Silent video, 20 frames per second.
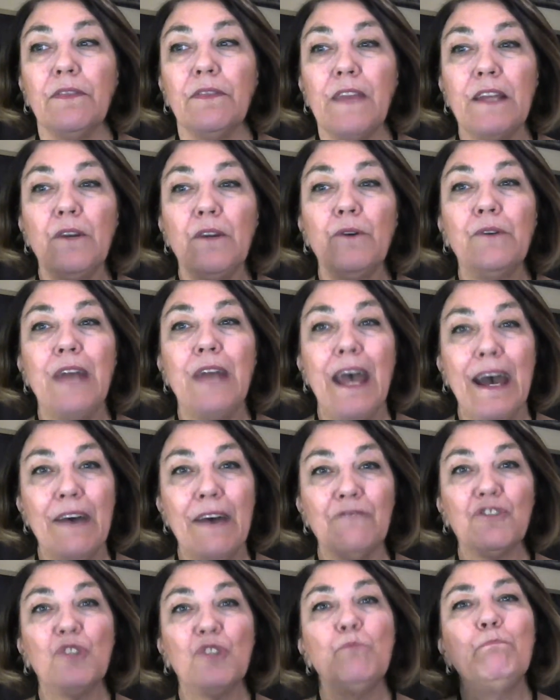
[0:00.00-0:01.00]
they don't
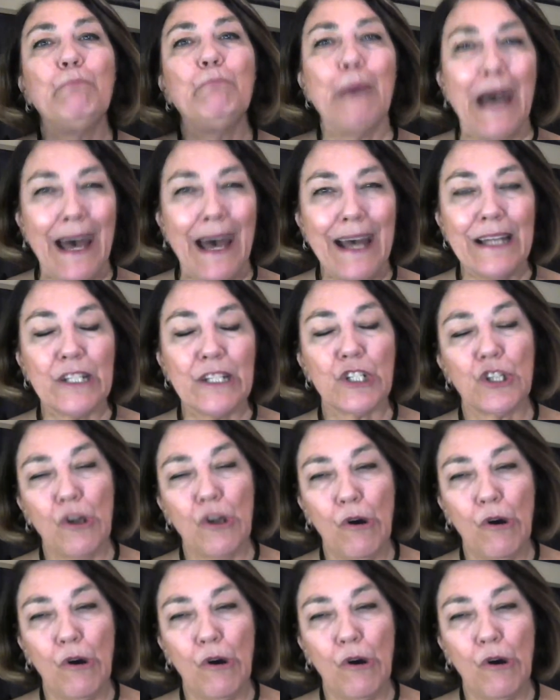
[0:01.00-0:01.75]
have to batch